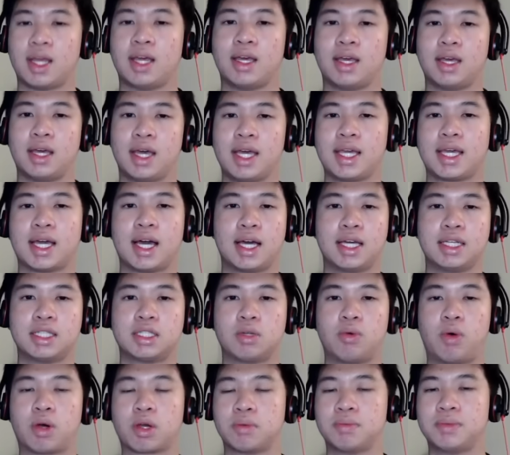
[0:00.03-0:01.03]
Hey guys,
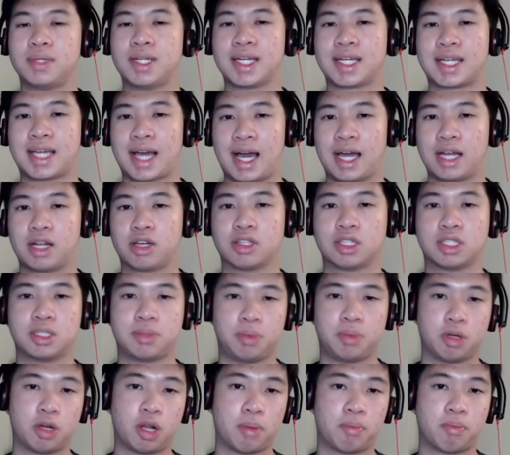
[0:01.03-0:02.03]
welcome to a guide on the
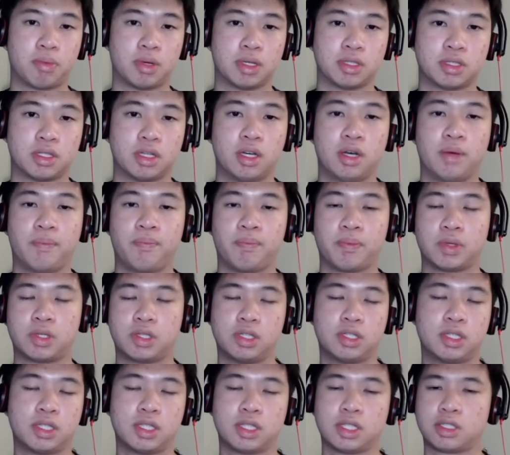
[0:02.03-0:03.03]
Spirit Empress. So
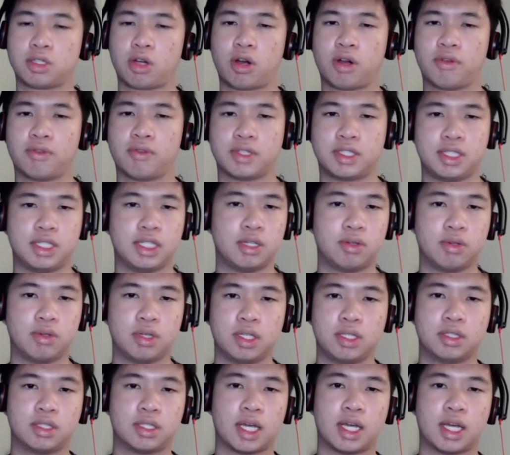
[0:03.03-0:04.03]
this is the start of a
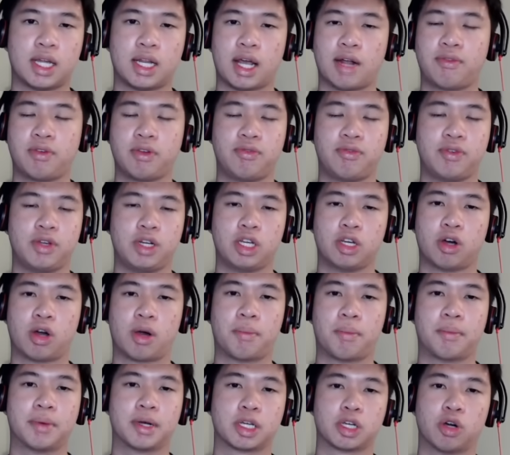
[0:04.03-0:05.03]
series, and every video I'm
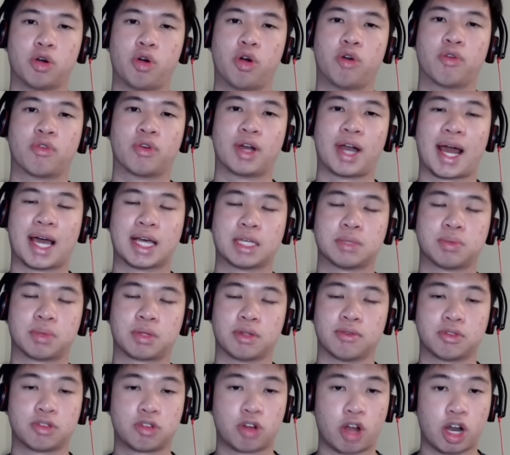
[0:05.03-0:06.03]
going to go over an aspect
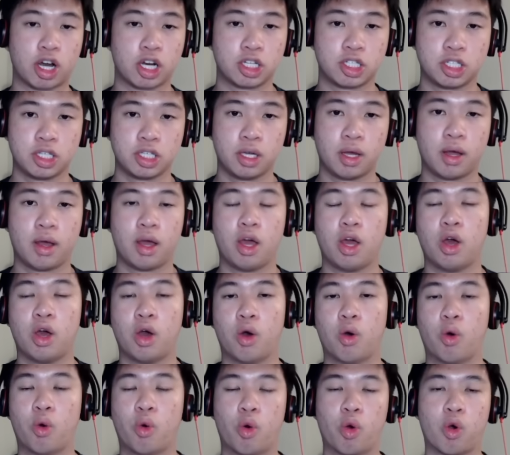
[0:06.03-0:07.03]
of strategy,
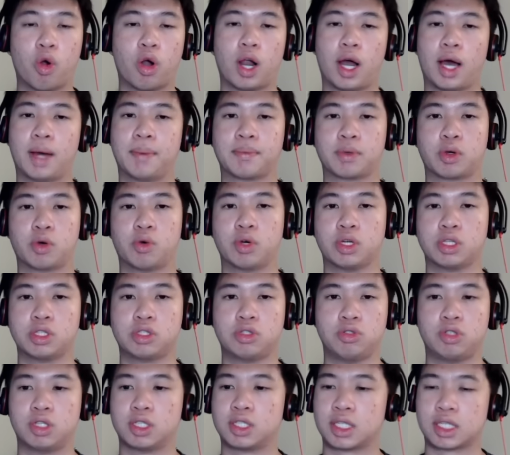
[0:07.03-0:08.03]
or I'm going to
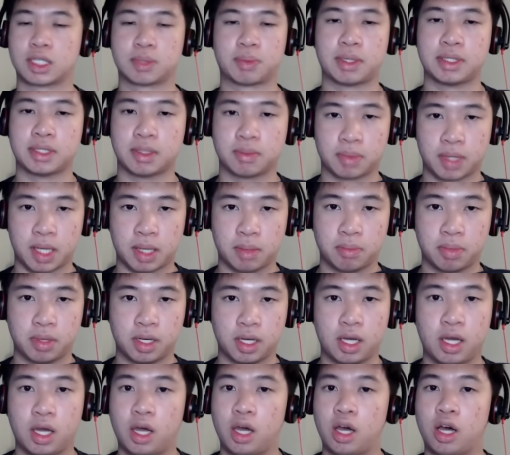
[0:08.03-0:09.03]
just explain some gameplay.
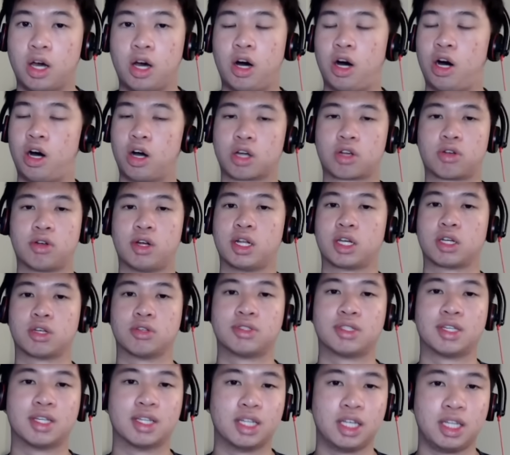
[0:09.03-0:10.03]
All credit goes
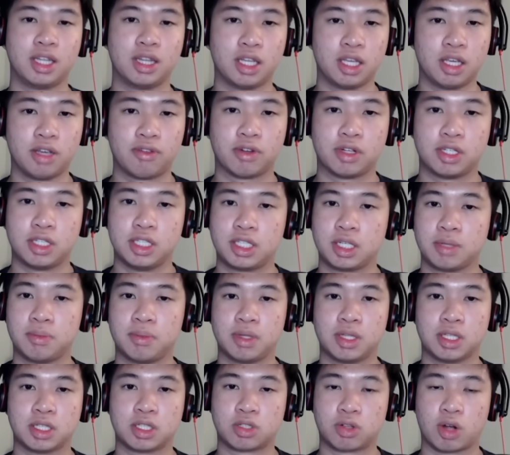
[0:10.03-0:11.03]
to Lin Lee for teaching me
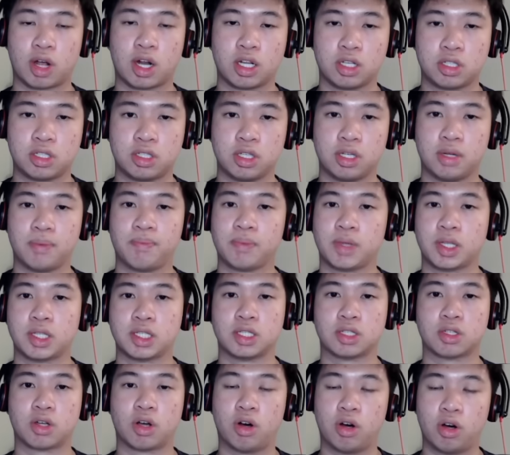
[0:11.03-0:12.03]
this strategy. This
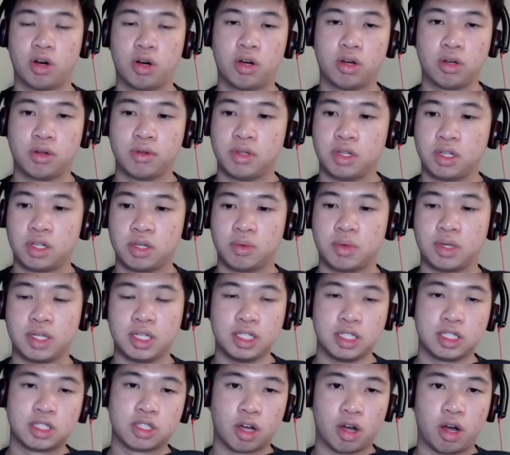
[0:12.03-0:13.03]
is all what
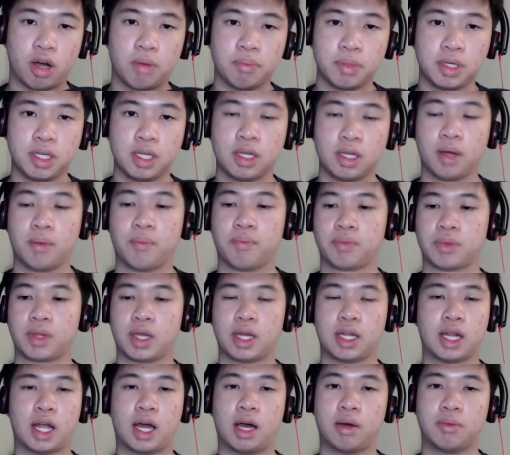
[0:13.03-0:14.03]
he's taught me,
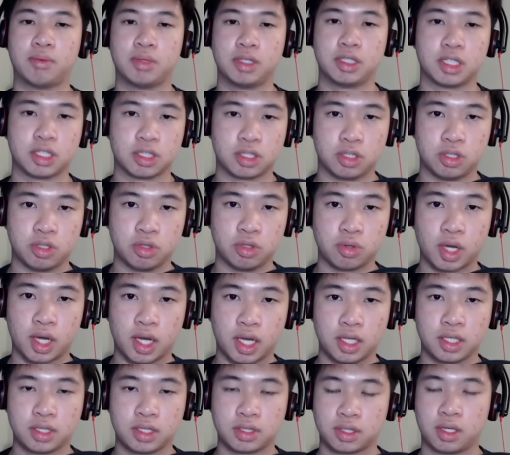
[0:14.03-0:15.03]
and now I'm teaching it to you
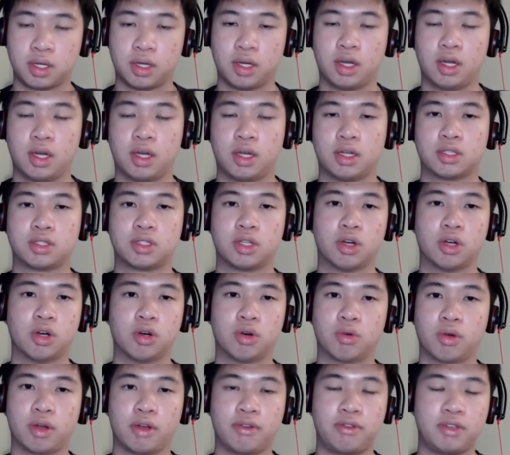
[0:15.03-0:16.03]
guys.
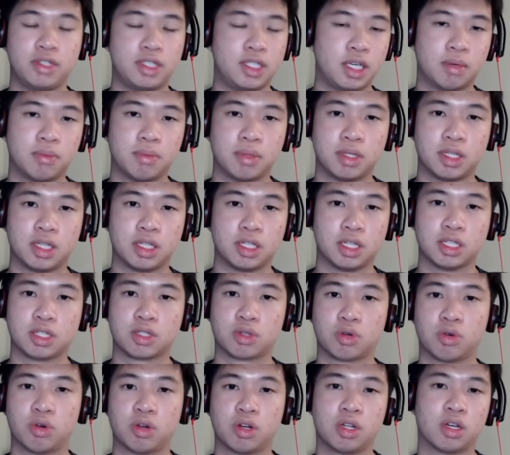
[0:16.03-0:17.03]
So if you see him in the
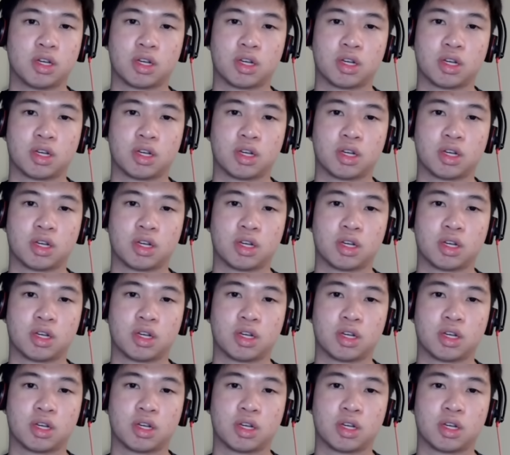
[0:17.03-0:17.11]
Discord,